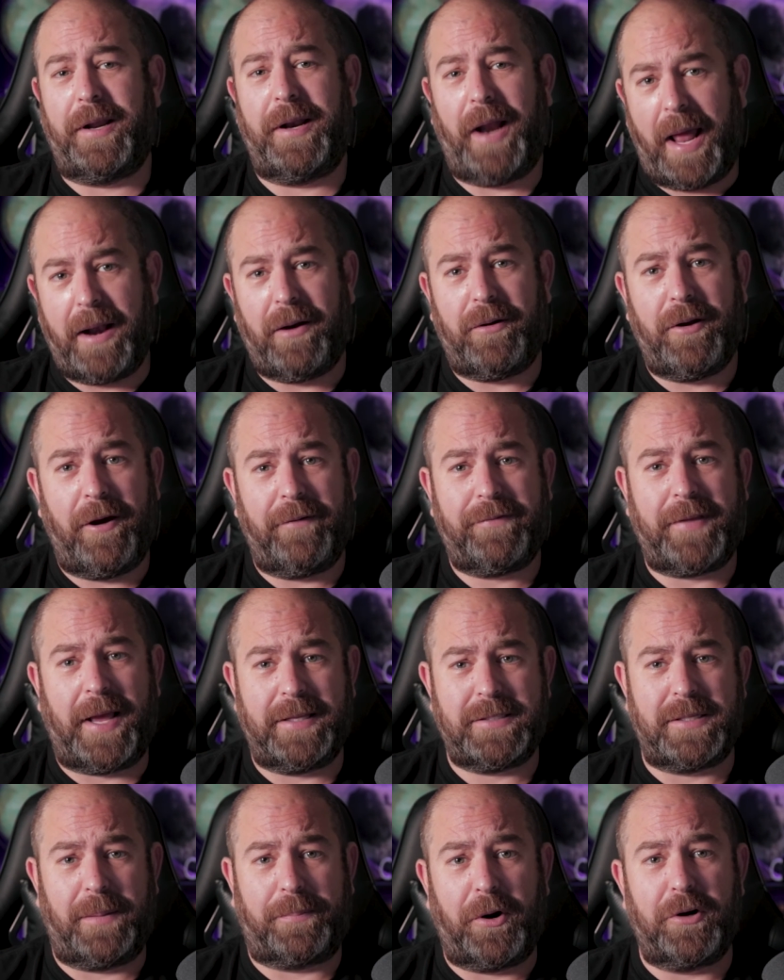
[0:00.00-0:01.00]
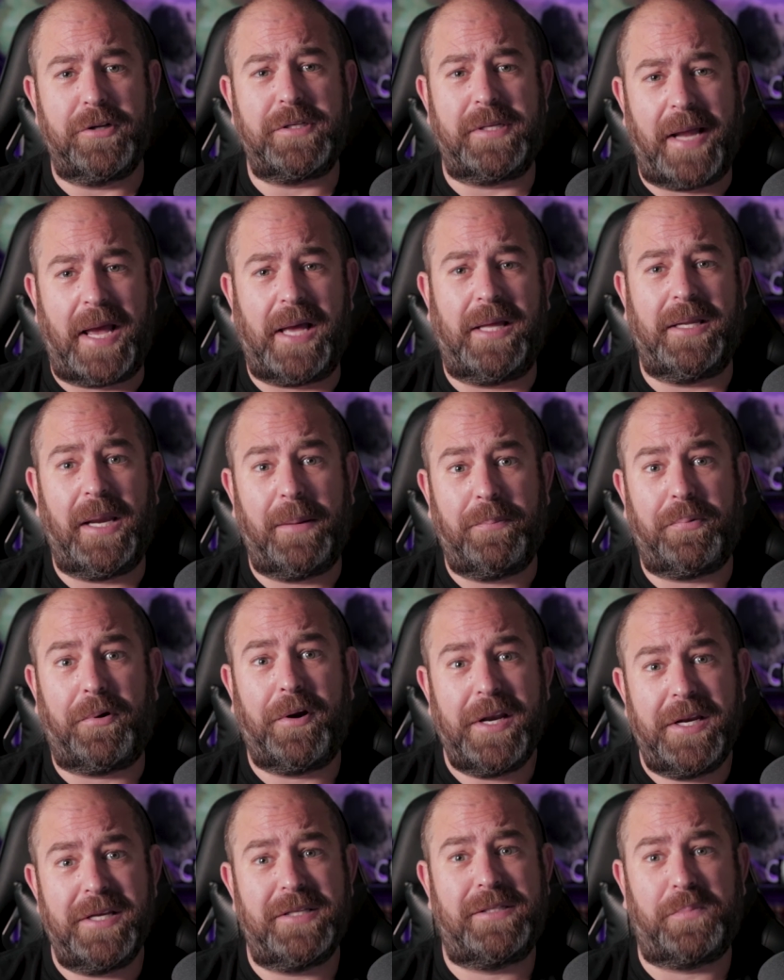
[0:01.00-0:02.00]
And I don't know if that's a personality
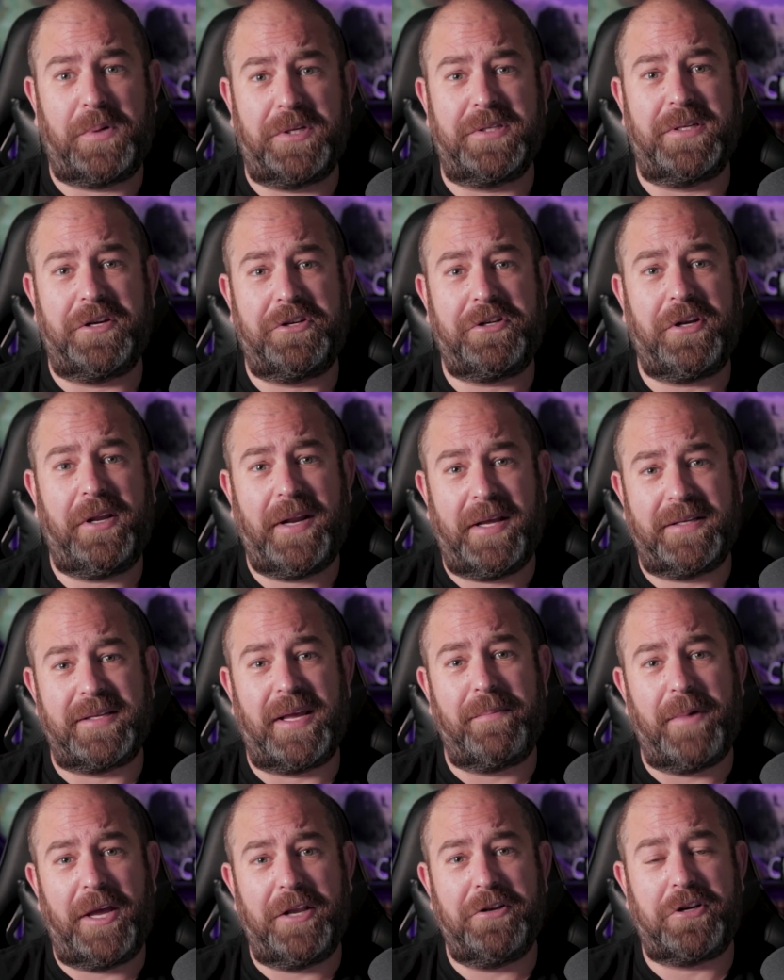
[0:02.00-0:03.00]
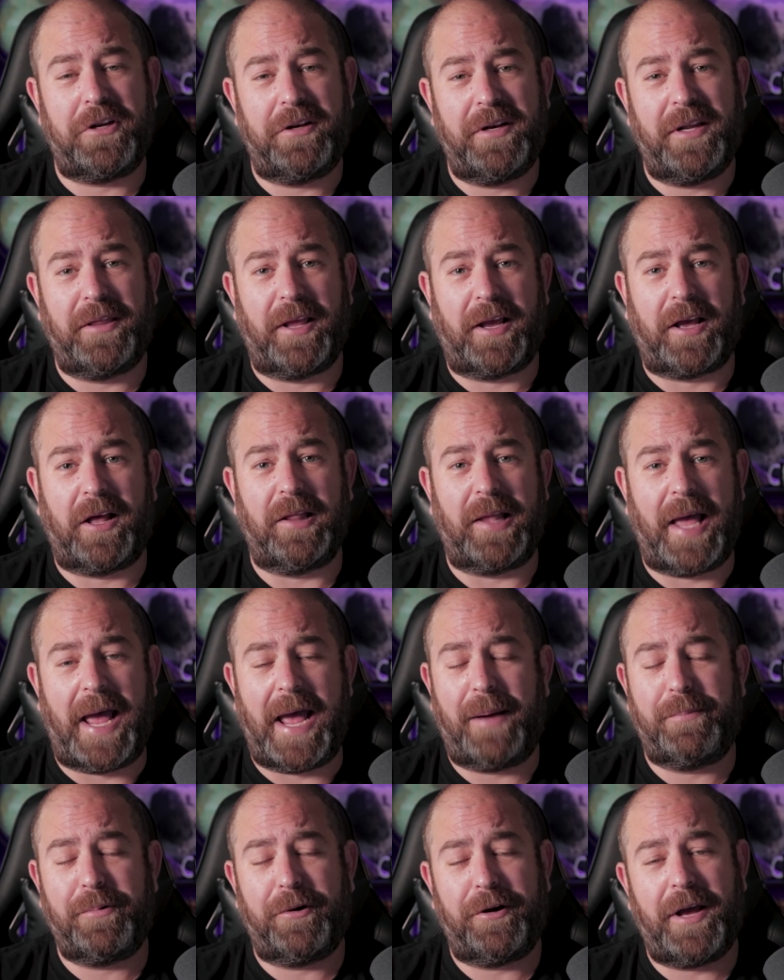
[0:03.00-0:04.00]
predisposition, as I mentioned in the
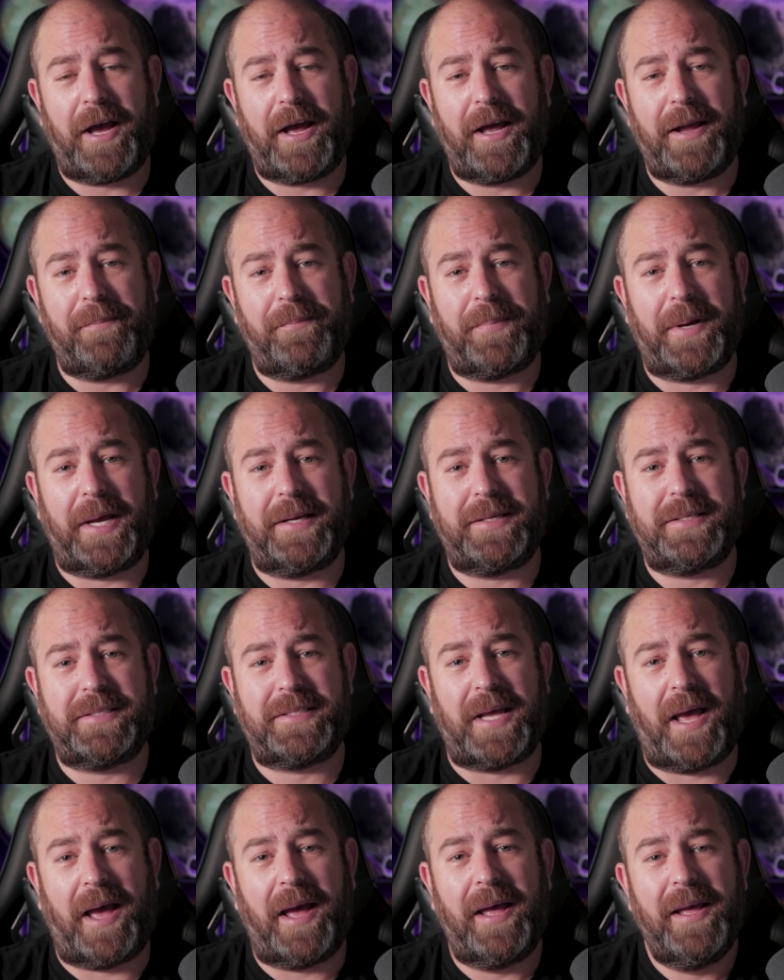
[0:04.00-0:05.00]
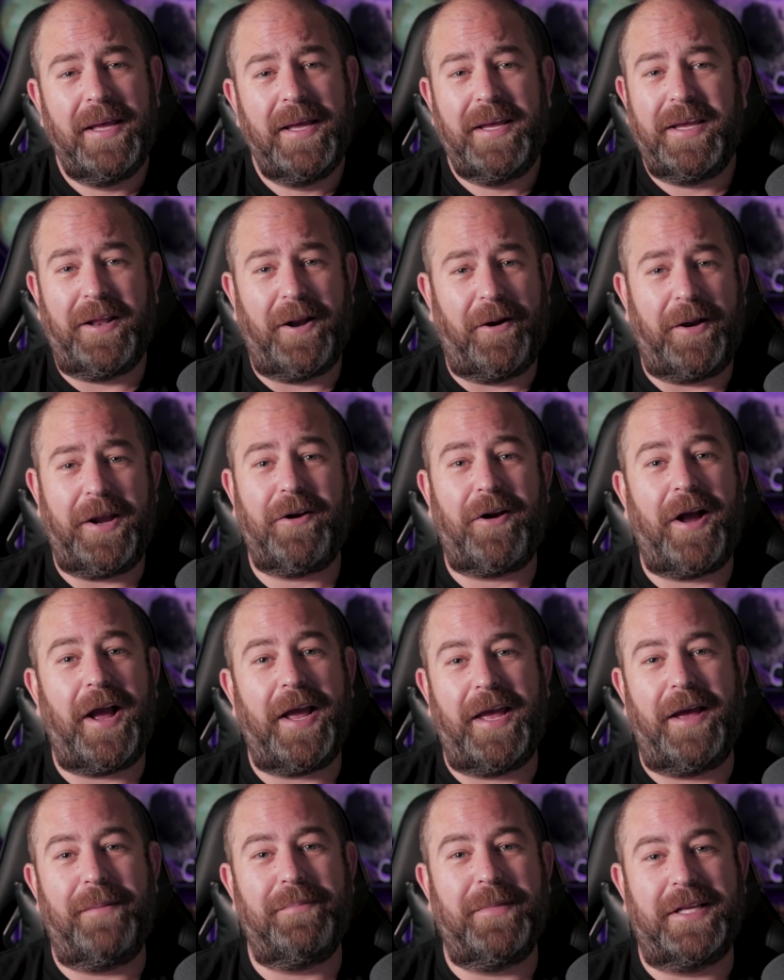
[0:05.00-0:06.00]
collab, or not, but here I
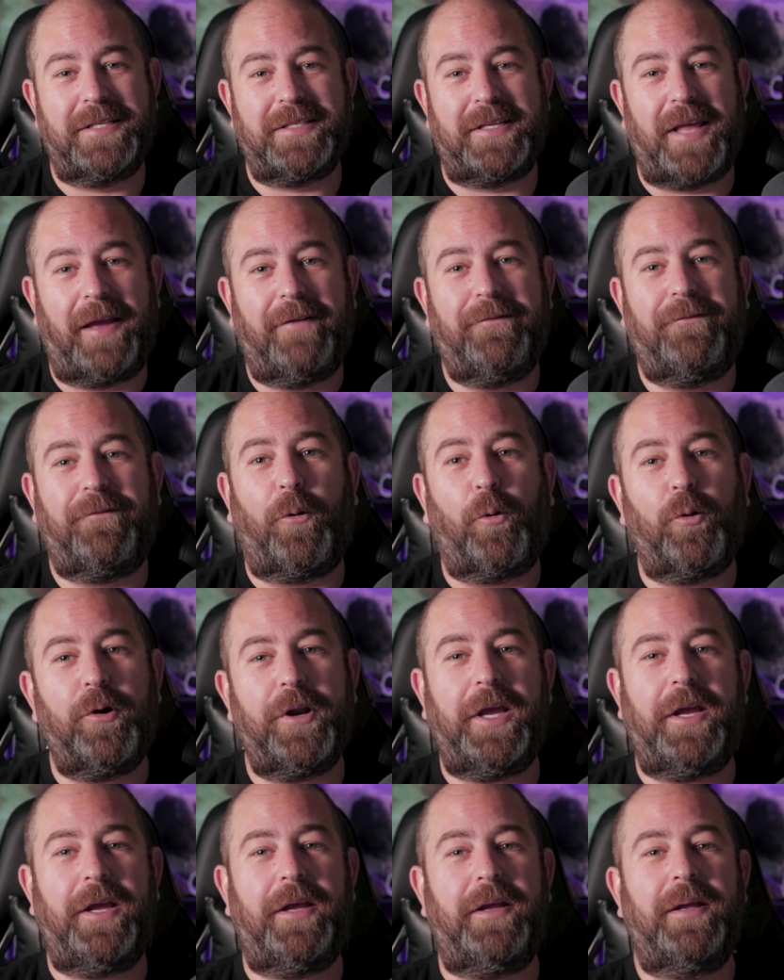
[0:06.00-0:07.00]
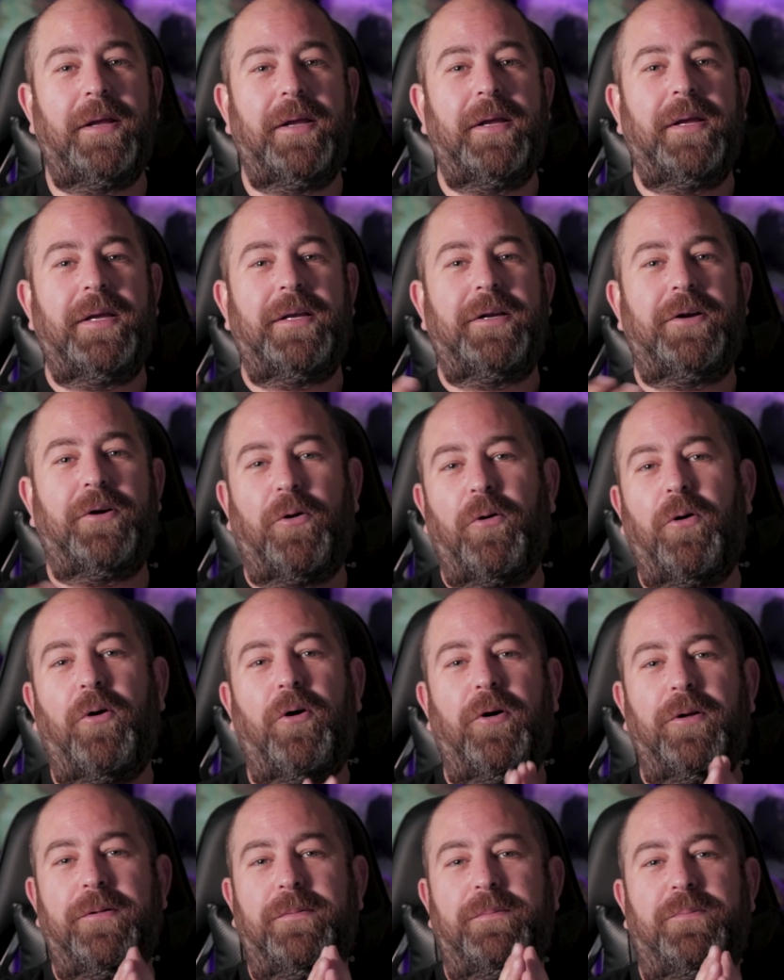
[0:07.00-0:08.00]
am, this like
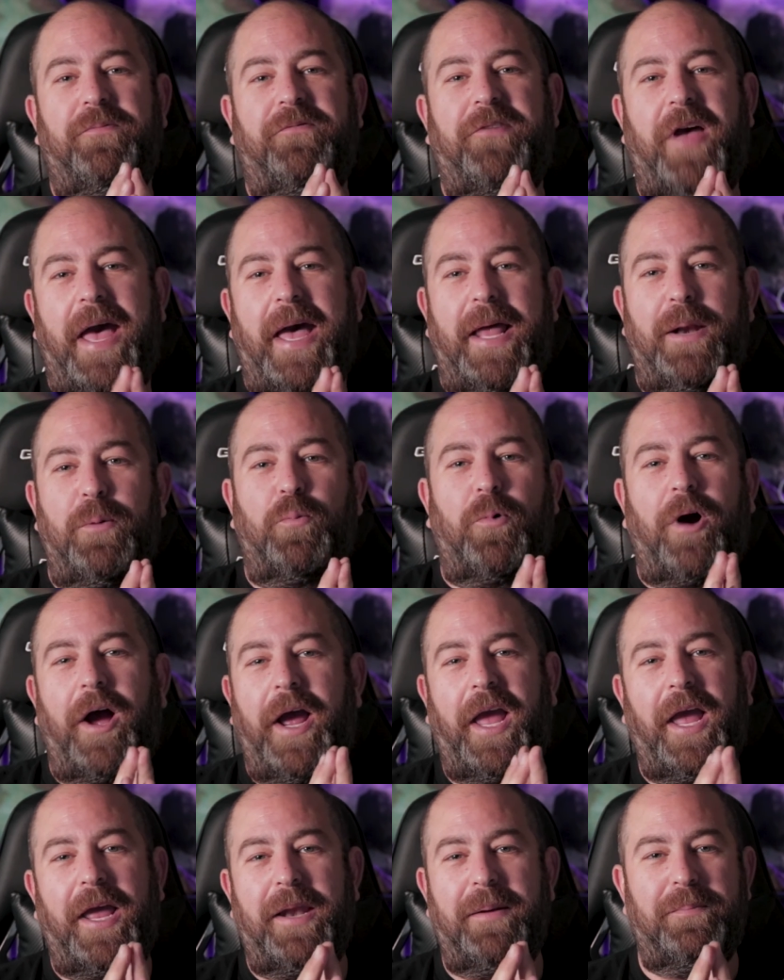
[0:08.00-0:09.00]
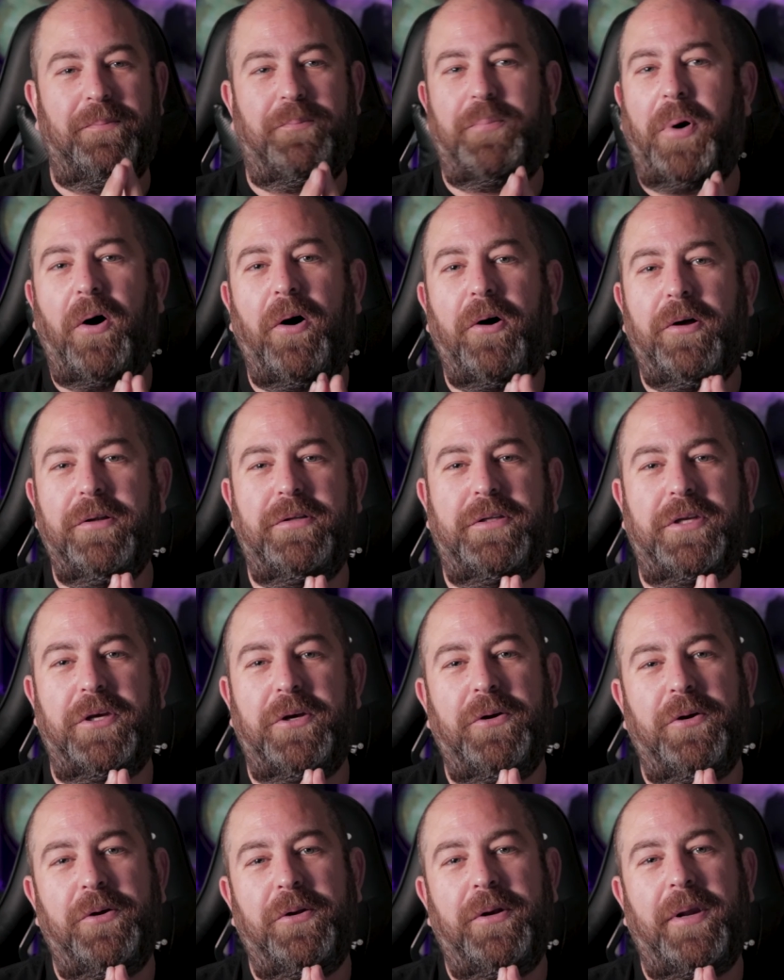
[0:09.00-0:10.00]
40-year-old fat white bald
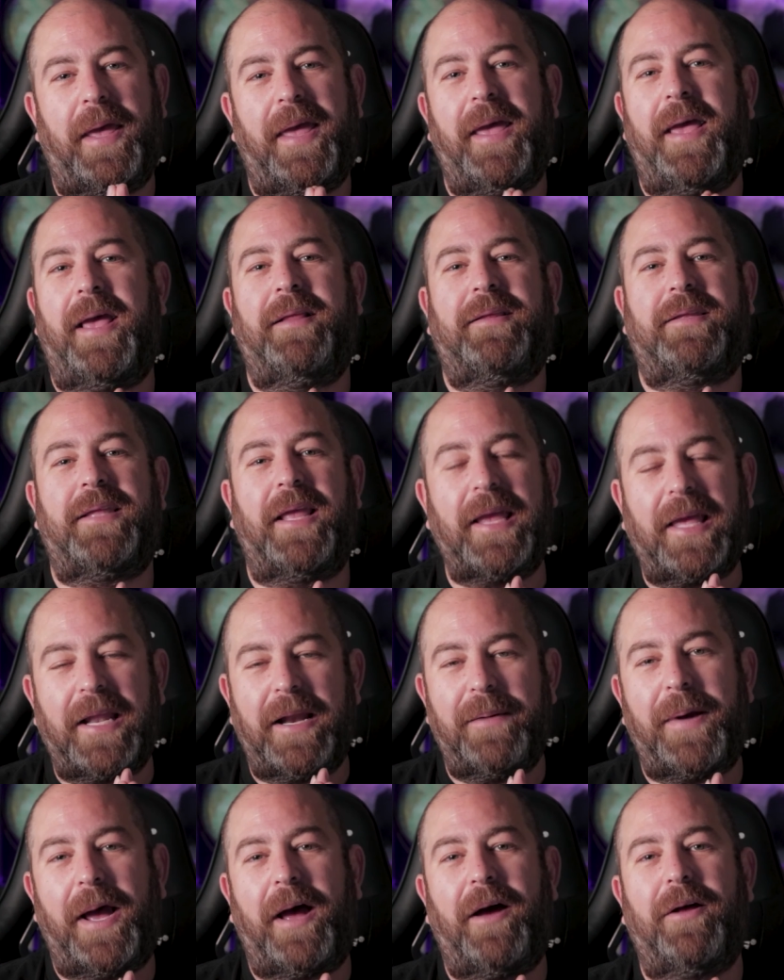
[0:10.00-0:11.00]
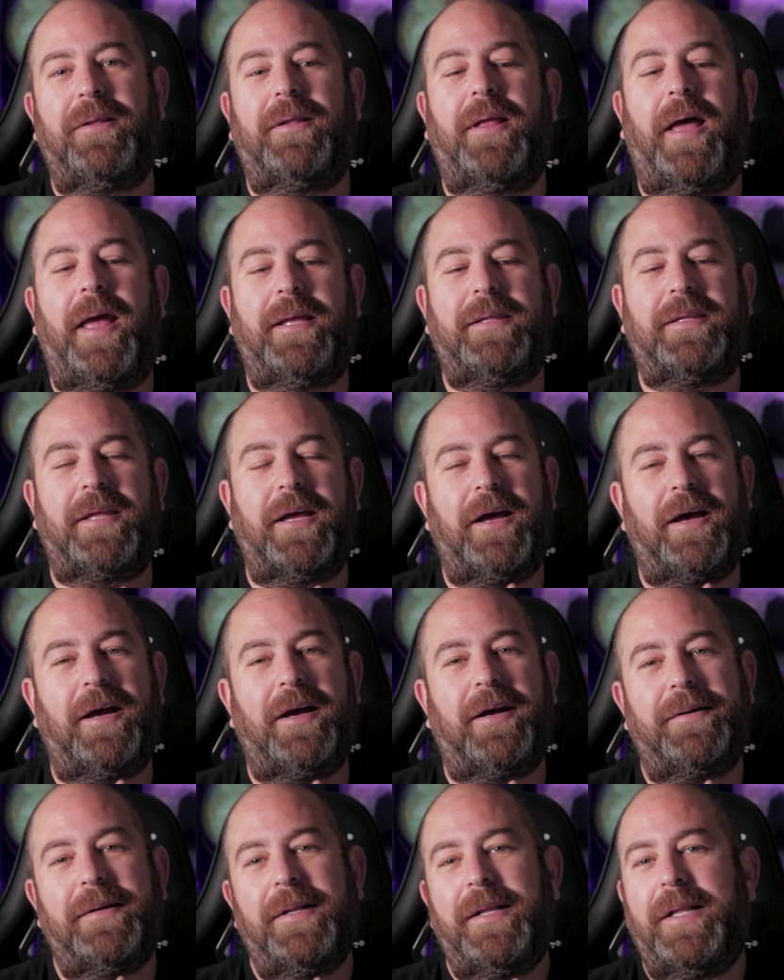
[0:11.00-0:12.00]
dude, and thinking about like
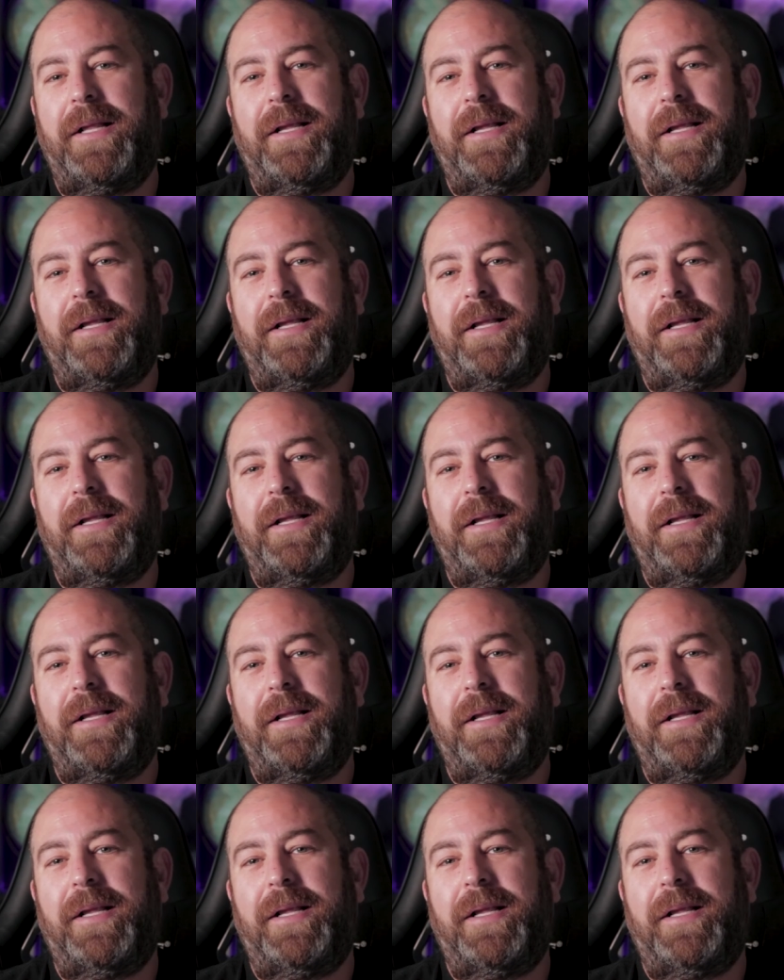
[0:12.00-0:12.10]
the